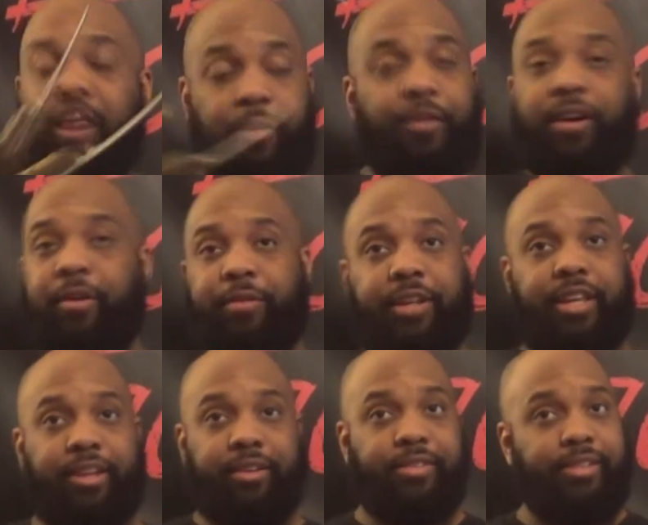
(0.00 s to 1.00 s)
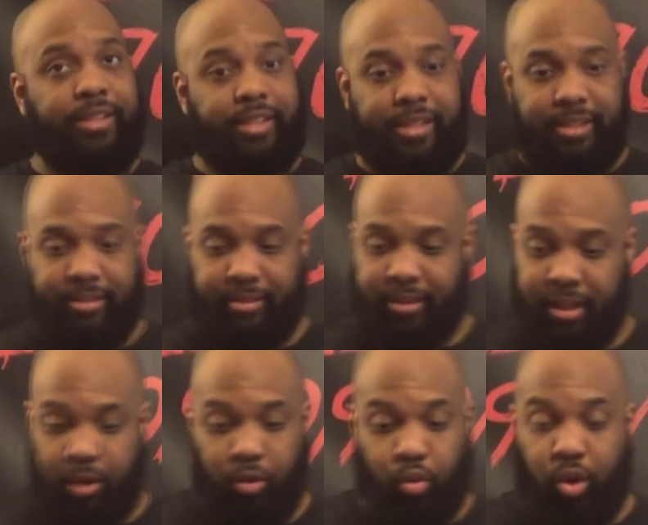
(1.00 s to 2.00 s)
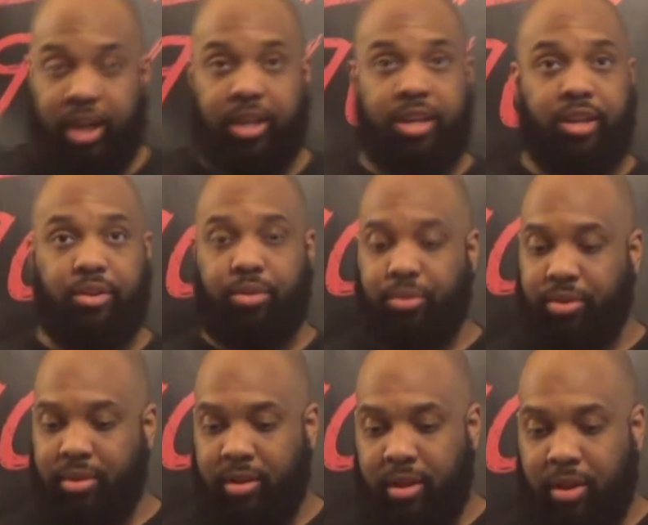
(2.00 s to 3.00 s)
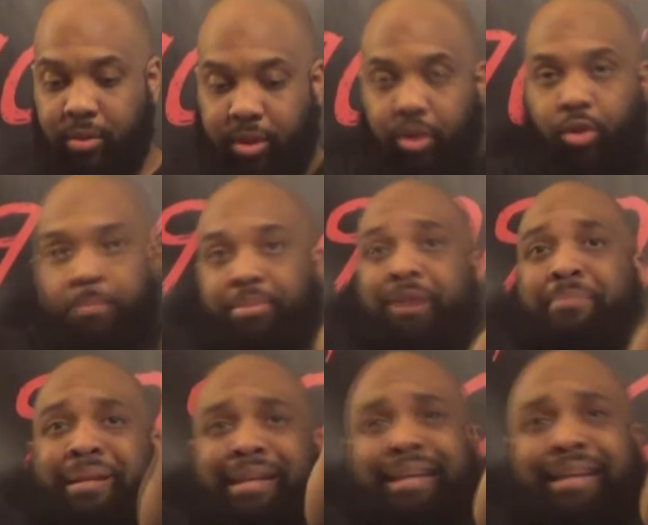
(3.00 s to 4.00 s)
Oh, the kill scenes. They were great kills with the whole puppet.